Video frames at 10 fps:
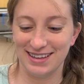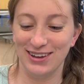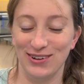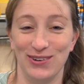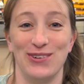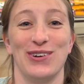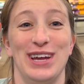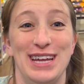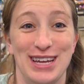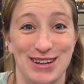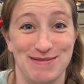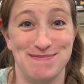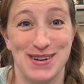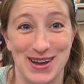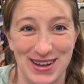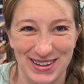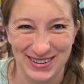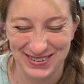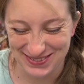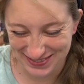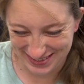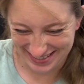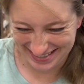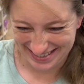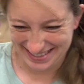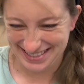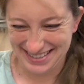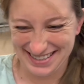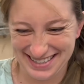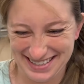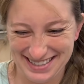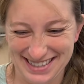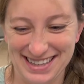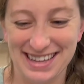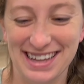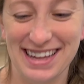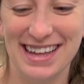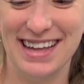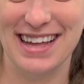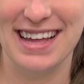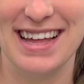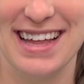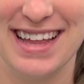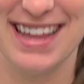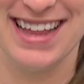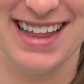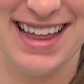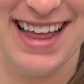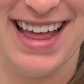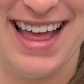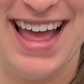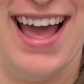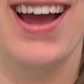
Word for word: A ring pop. Yeah, I, I, I'm. I'm trying to add. I'm trying to see will you will you marry me? I